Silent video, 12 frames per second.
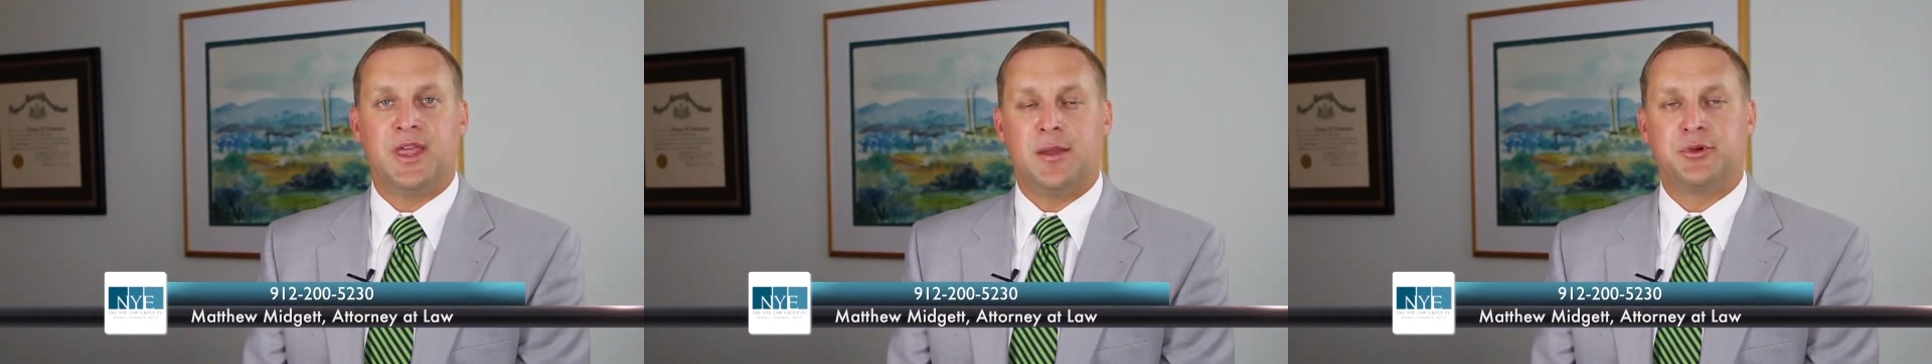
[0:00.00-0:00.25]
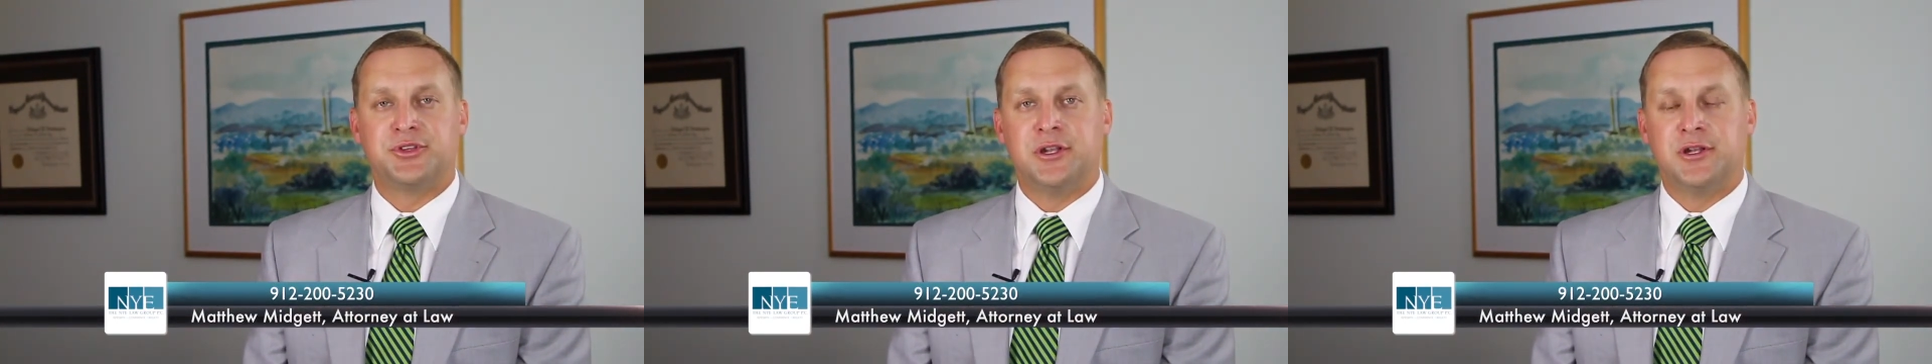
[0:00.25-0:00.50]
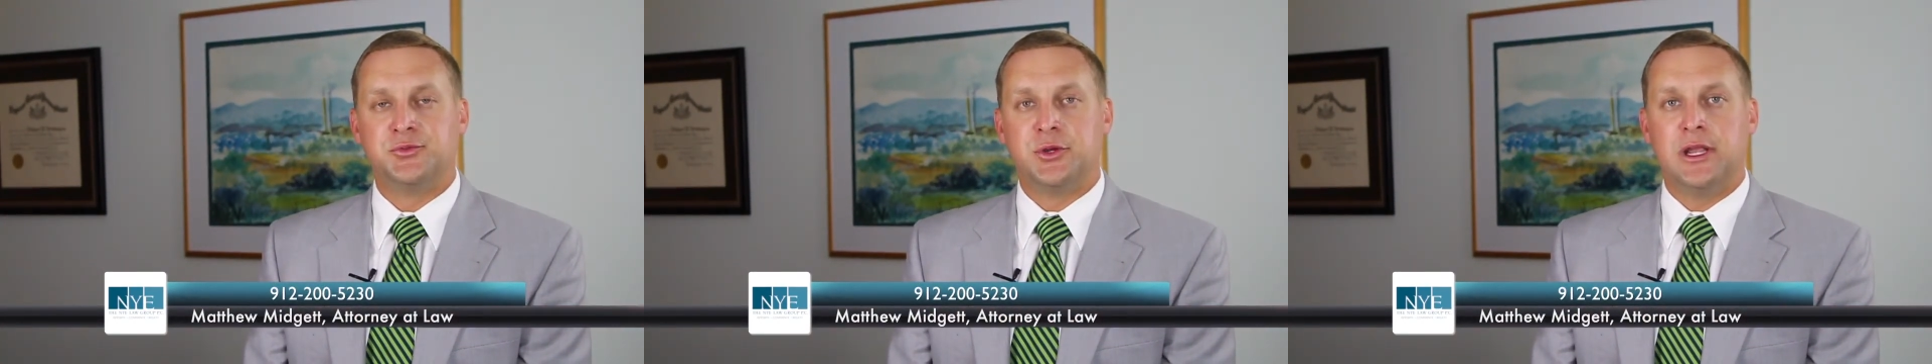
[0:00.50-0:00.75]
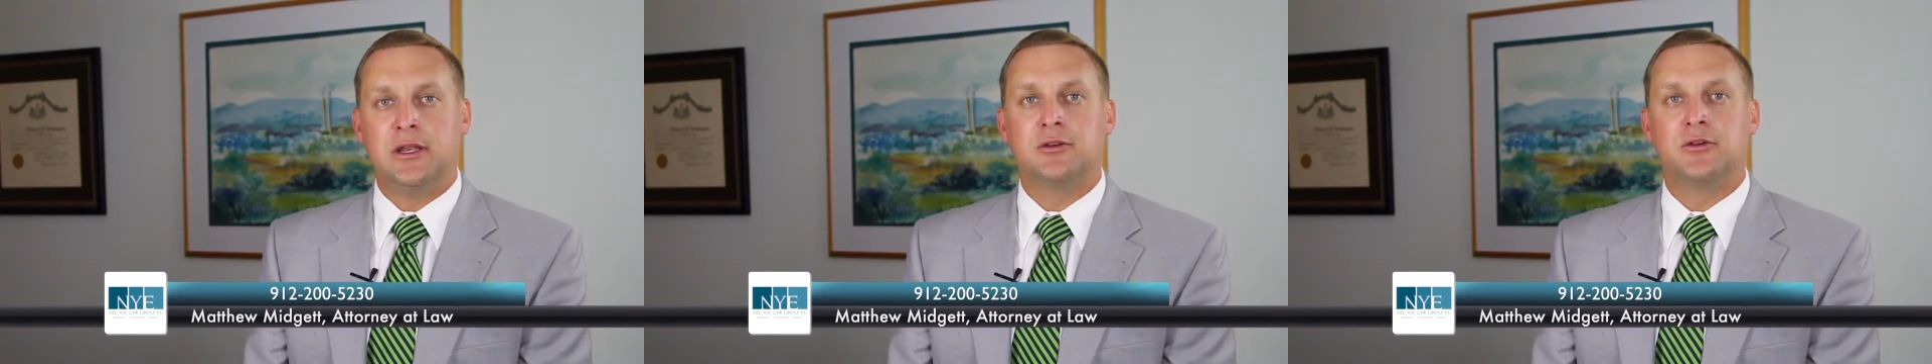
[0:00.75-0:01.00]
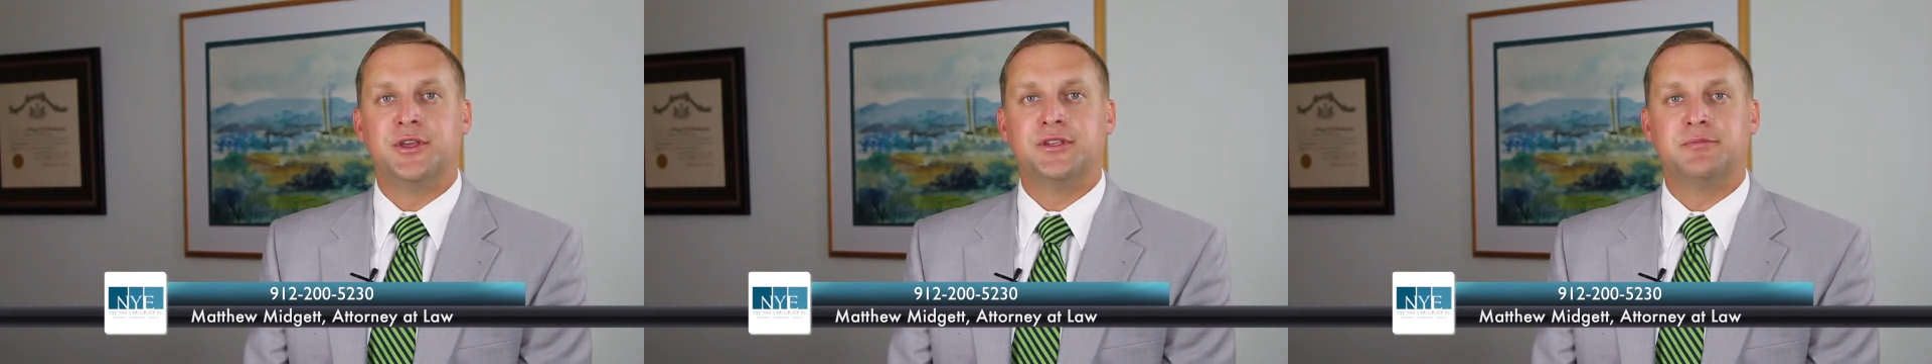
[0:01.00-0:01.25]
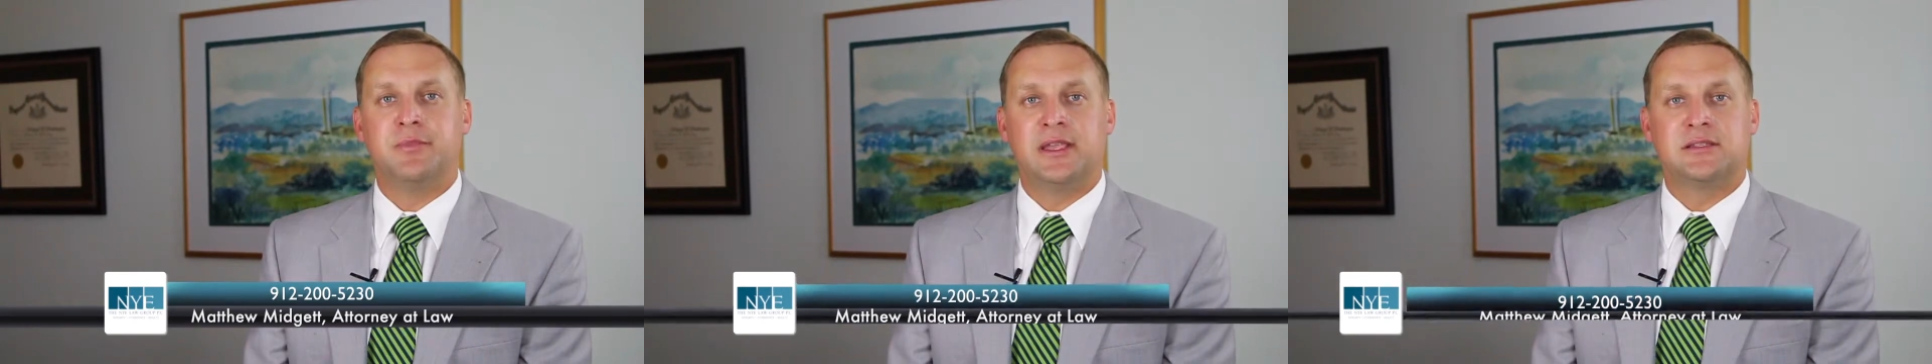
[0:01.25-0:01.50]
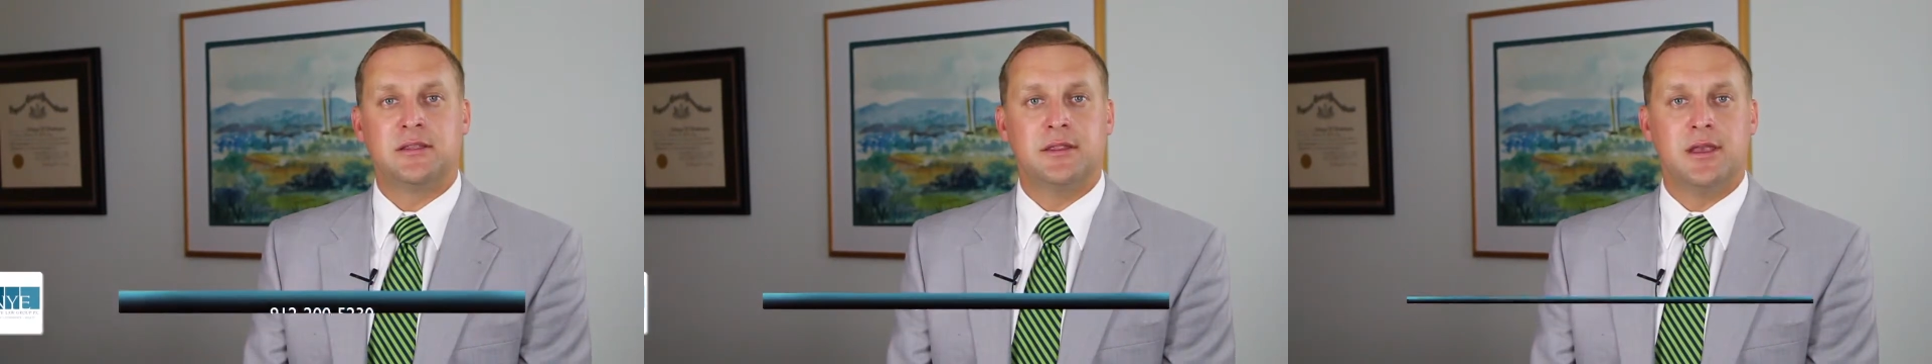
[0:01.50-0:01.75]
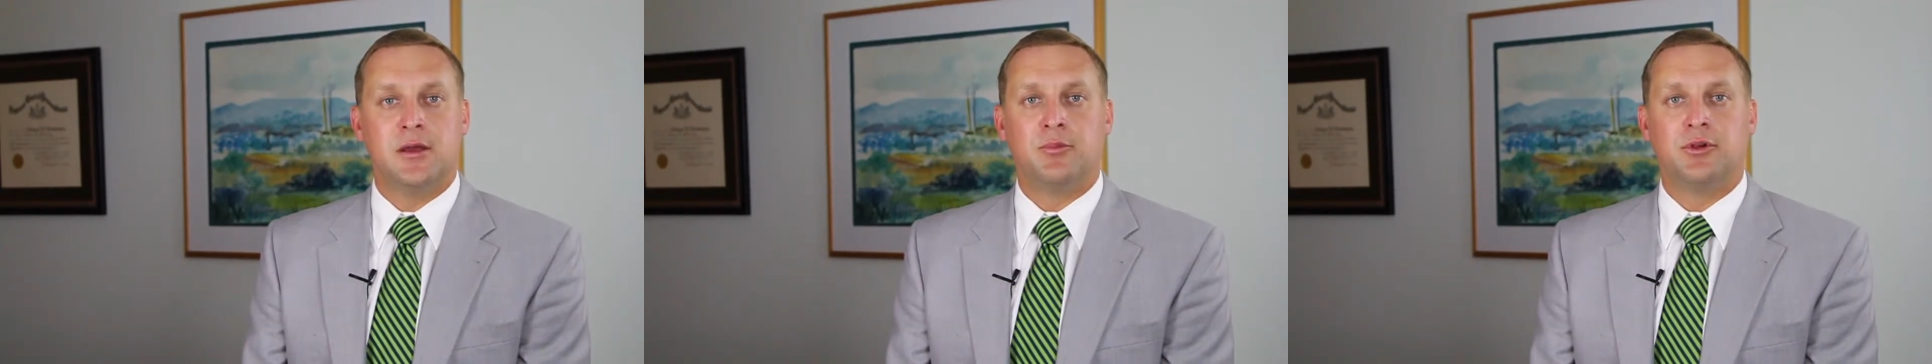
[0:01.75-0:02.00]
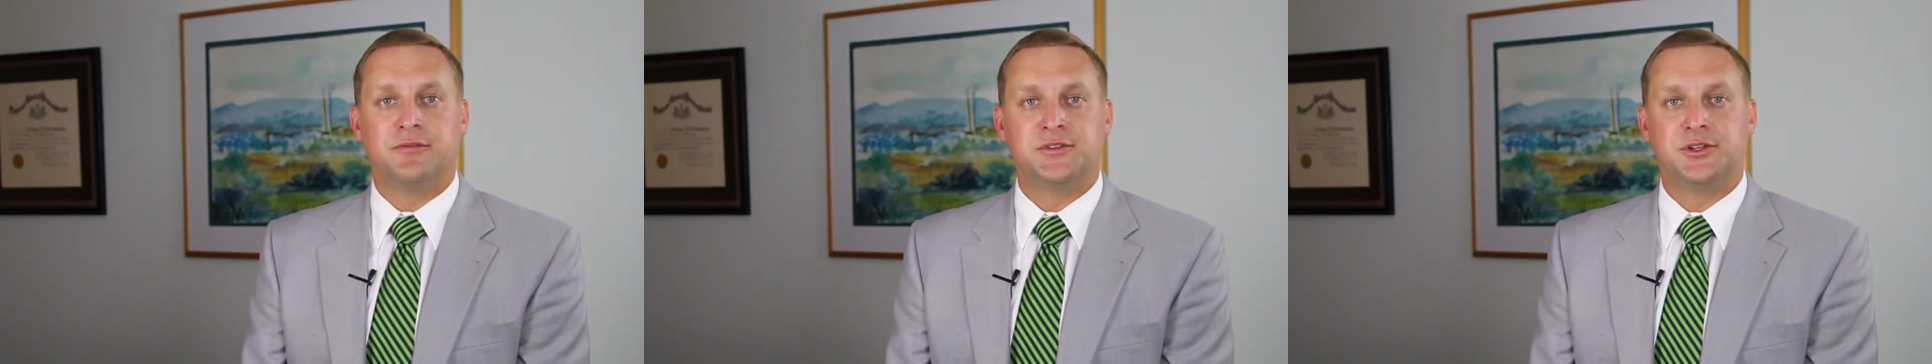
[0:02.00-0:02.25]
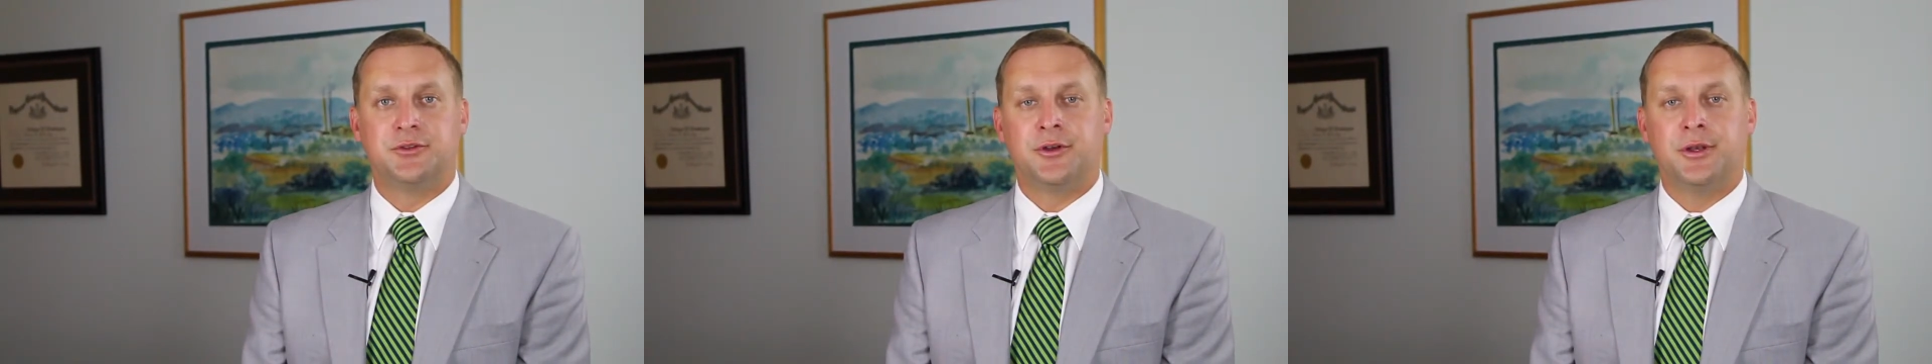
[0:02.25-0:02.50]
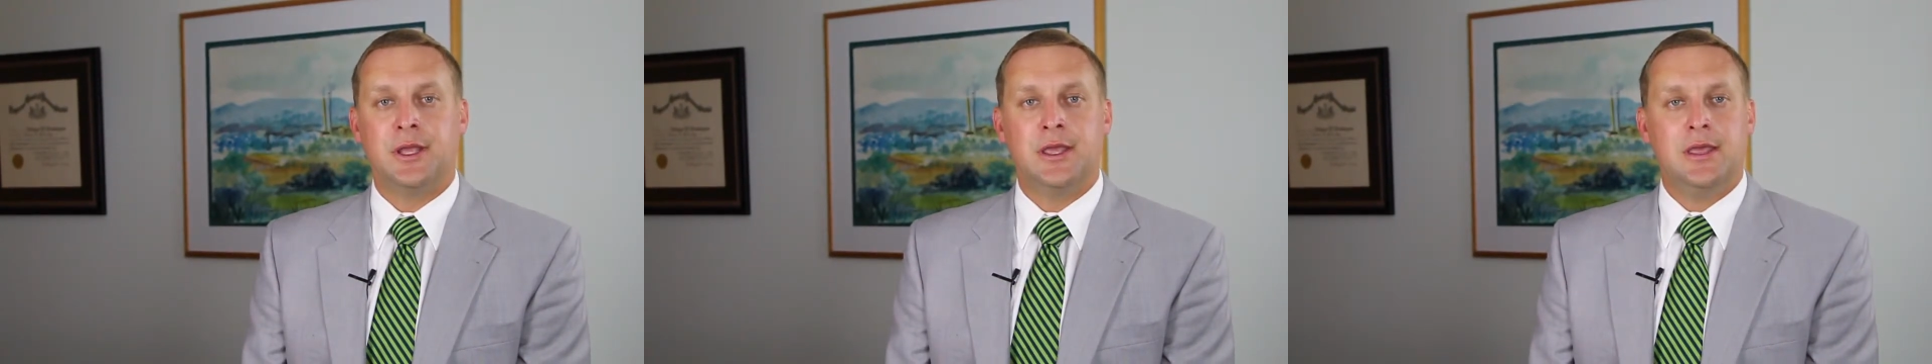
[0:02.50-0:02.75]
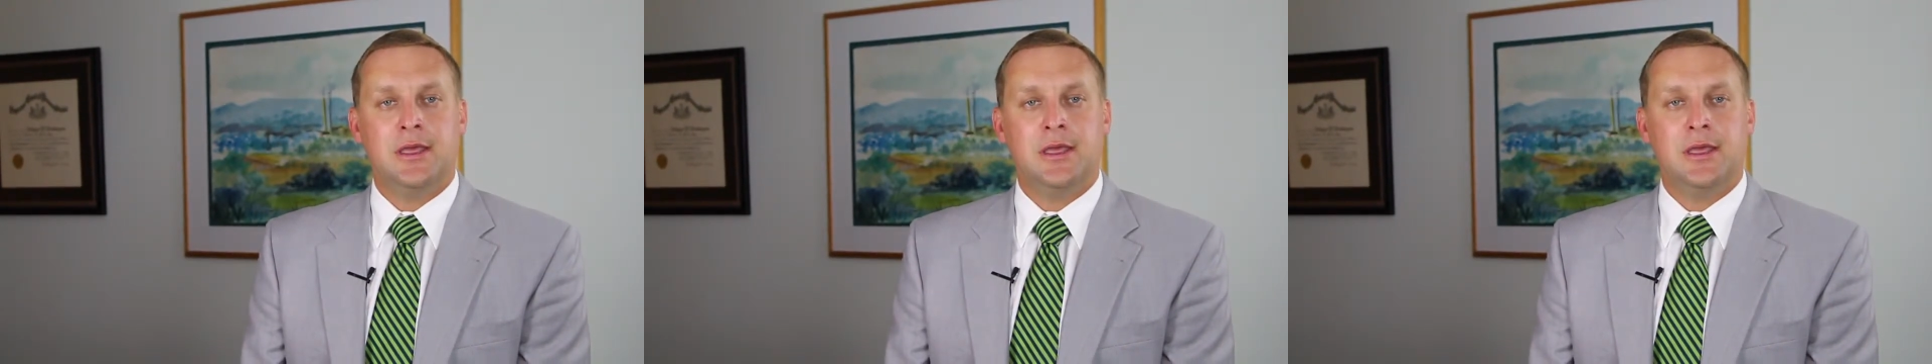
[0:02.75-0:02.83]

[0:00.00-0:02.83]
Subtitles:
That percentage would increase based on the number of children.